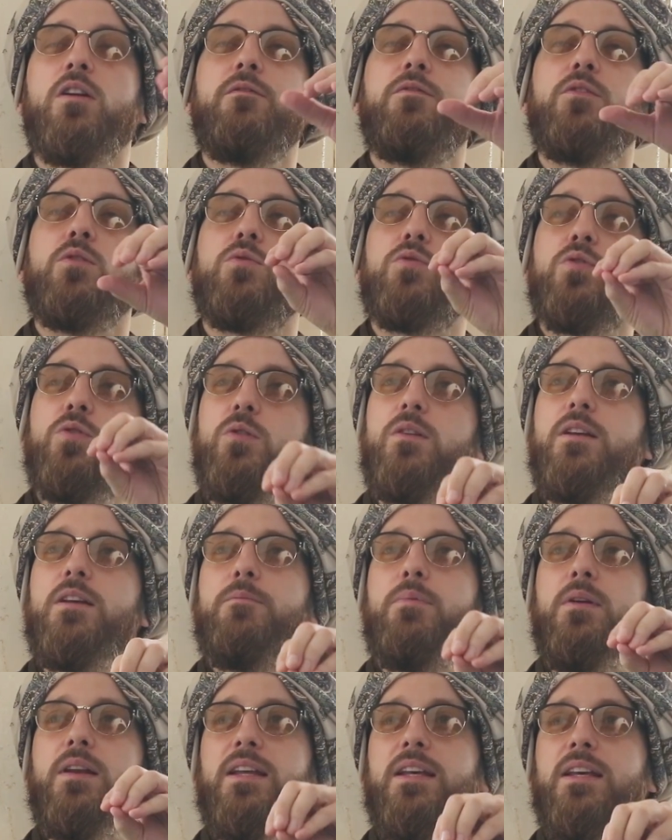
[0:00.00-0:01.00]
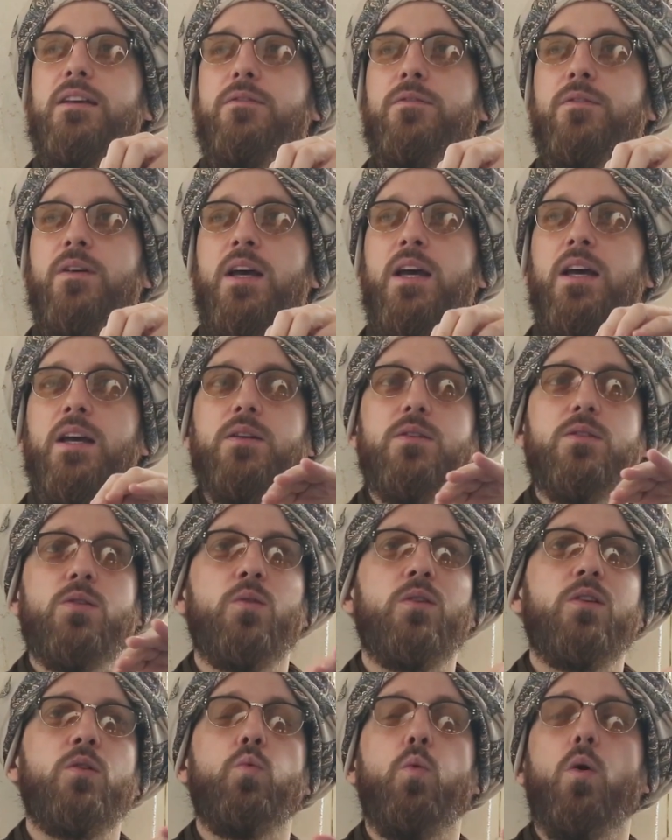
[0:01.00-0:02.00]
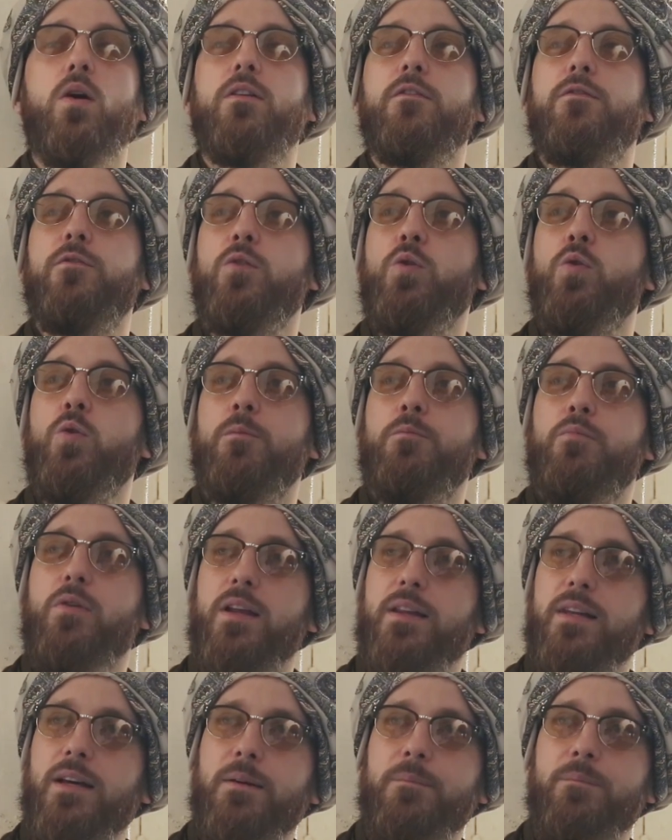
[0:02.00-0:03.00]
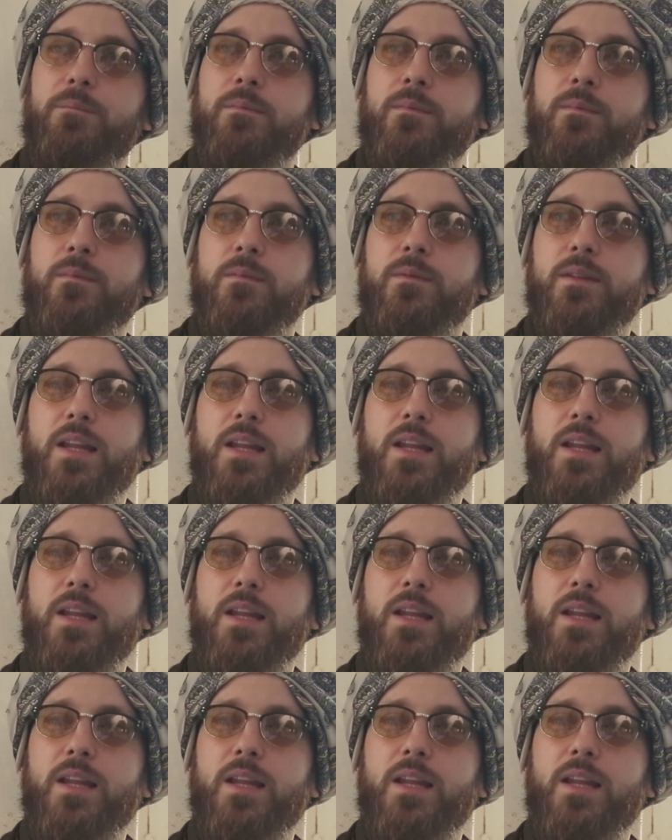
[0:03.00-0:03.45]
None of you truly believe until you want for your brother